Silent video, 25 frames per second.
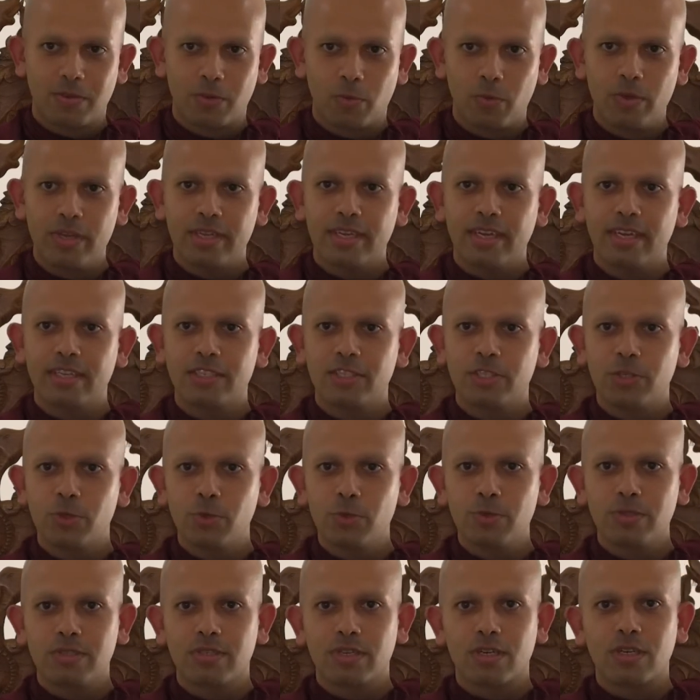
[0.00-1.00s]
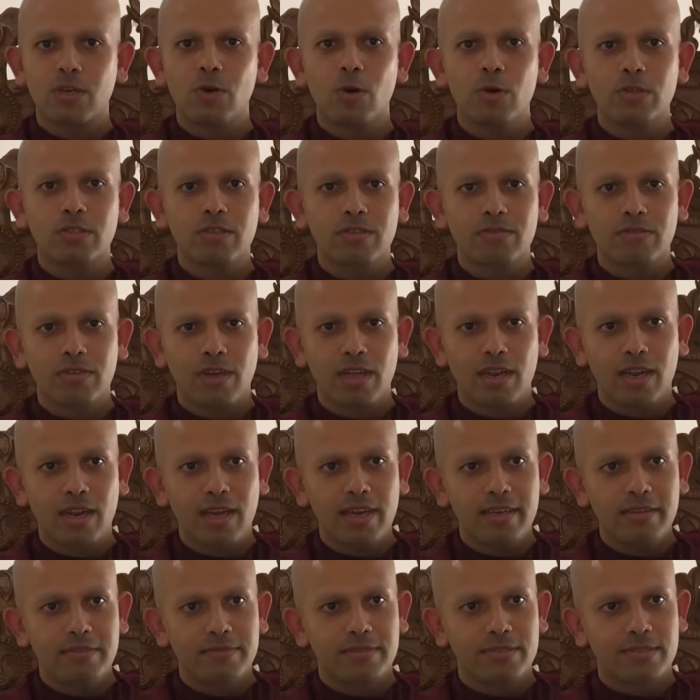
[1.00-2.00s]
We can choose the course of our
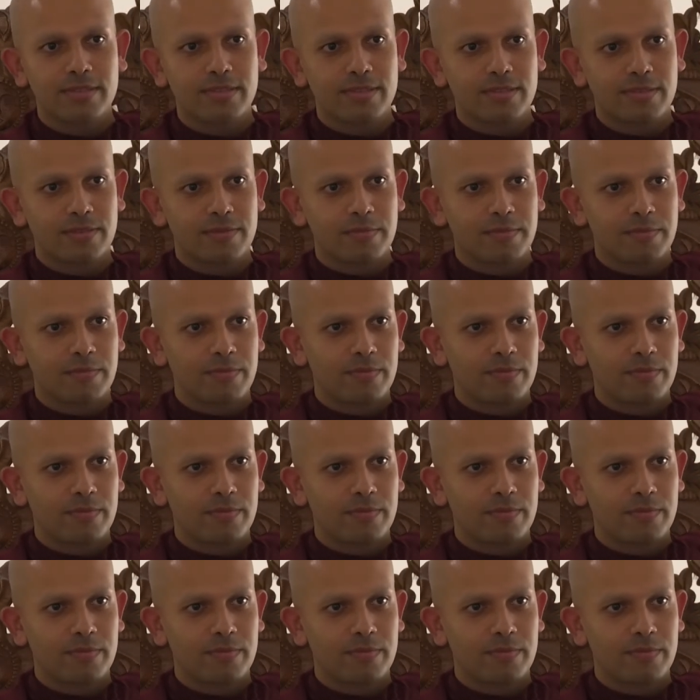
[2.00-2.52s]
lives.